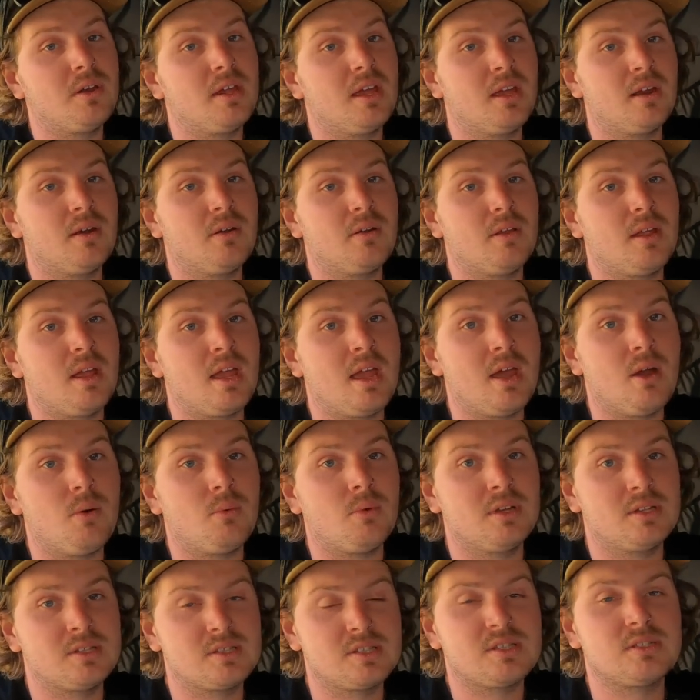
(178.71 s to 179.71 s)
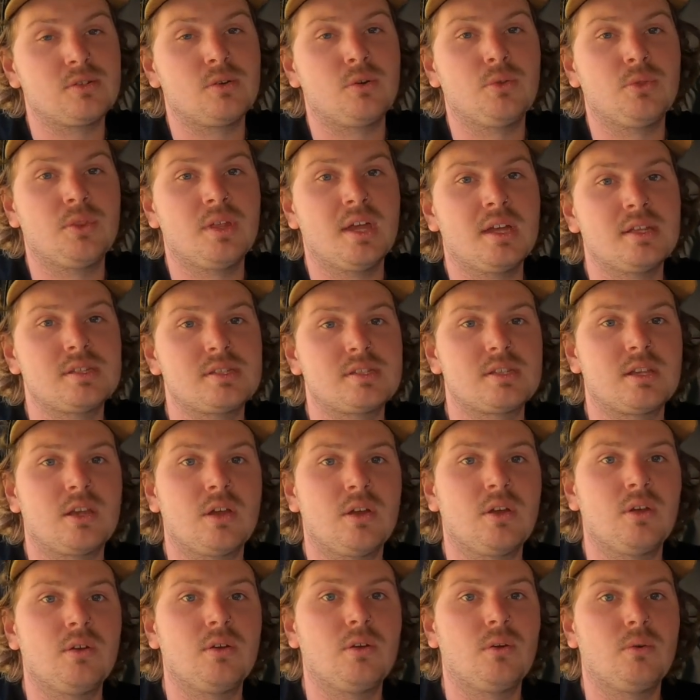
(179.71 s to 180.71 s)
on how we installed that,
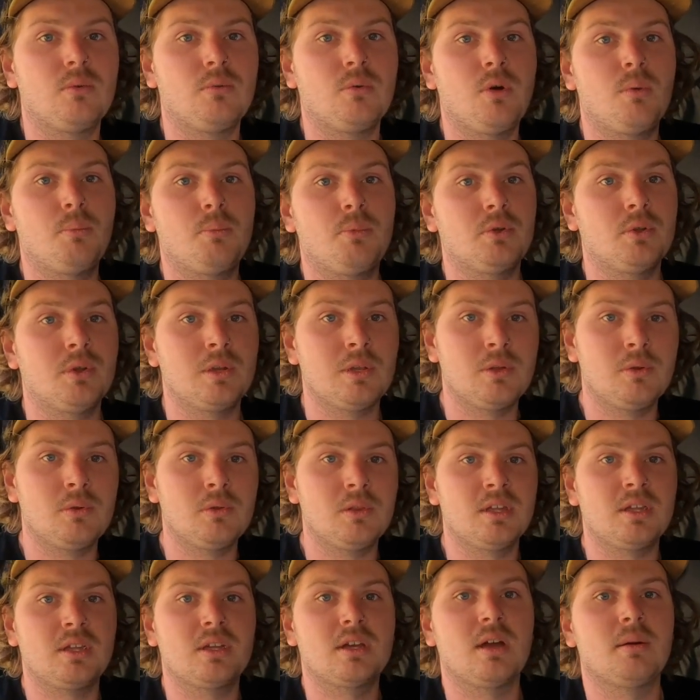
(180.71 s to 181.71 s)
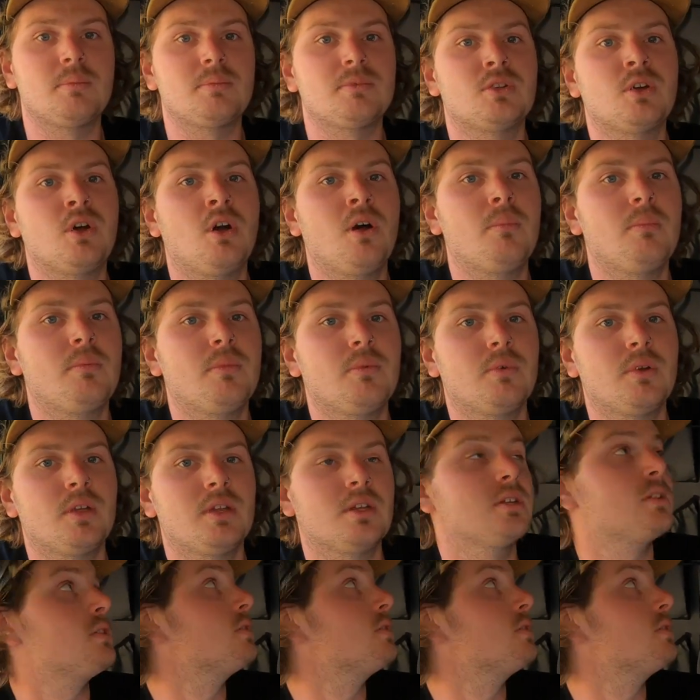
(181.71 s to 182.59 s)
so we'll put a little link up top where you